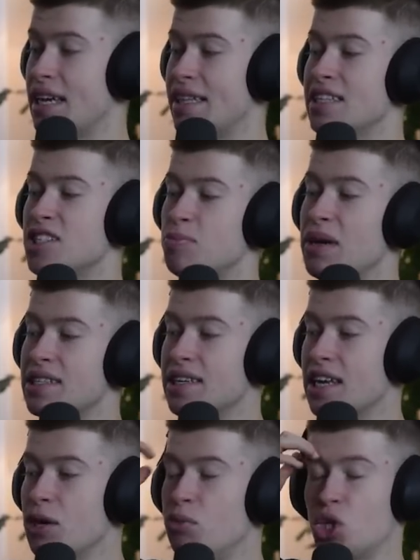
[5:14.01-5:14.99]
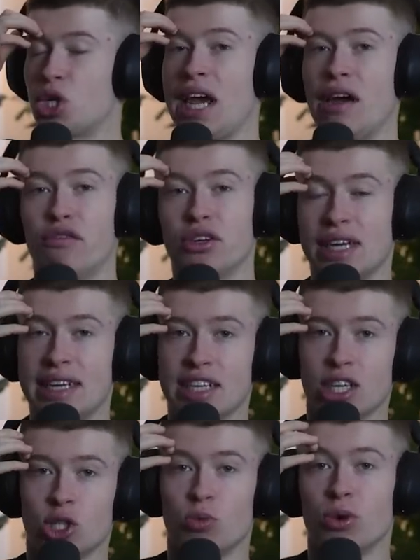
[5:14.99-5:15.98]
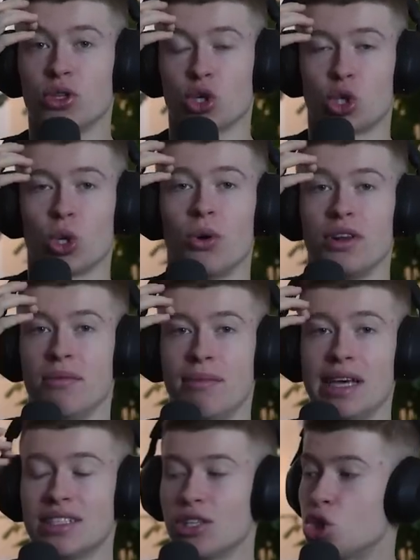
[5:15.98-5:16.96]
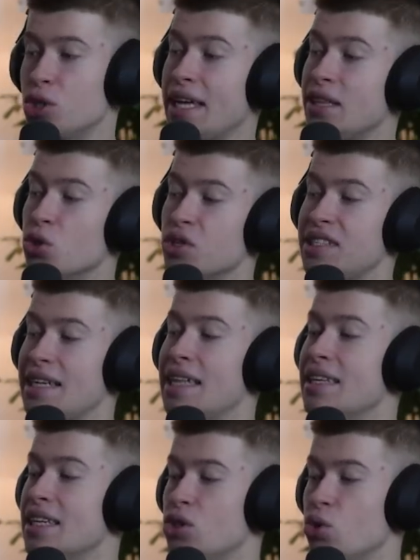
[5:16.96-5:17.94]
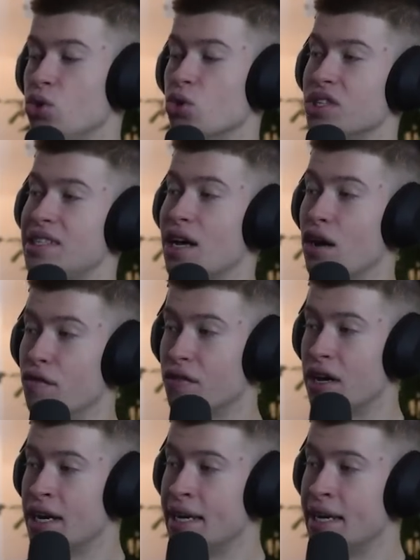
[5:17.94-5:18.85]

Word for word: And this is basically whichever data you want to show in the message that you're sending to yourself.